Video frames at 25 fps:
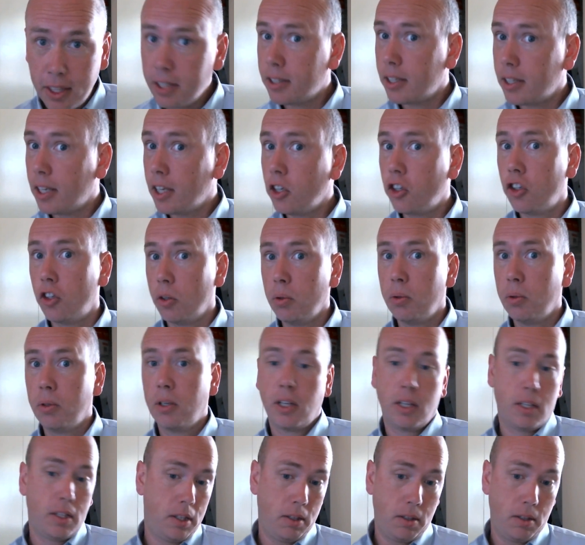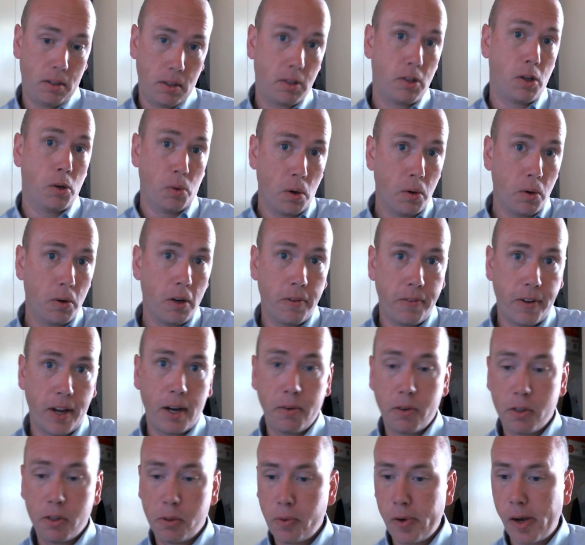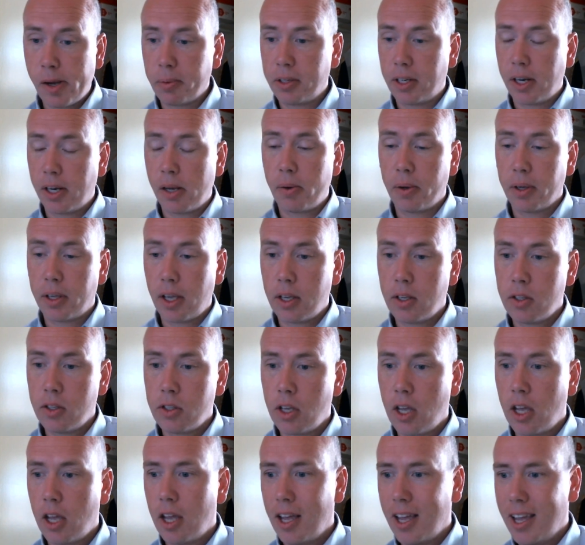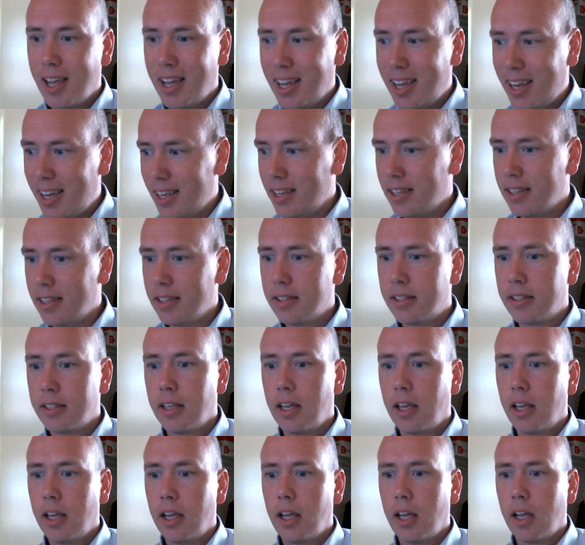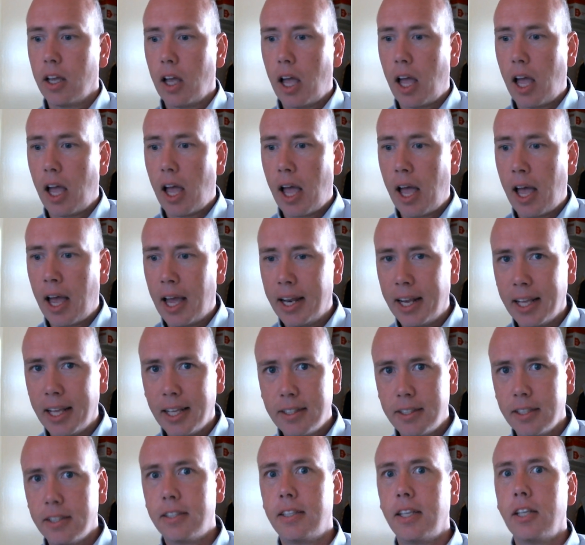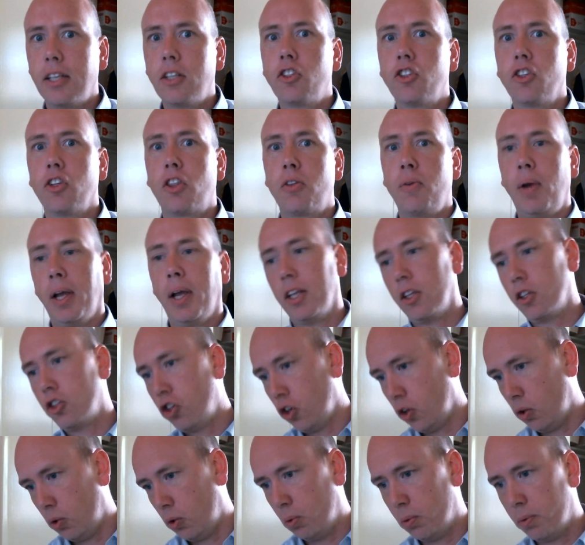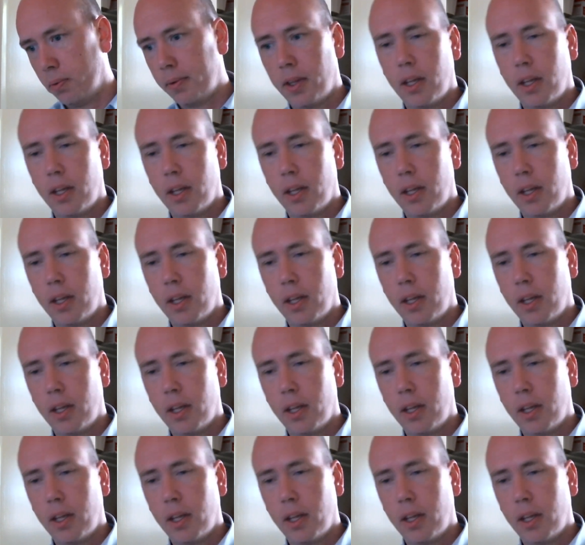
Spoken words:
issue, coronavirus perhaps in our case, is an existential threat too,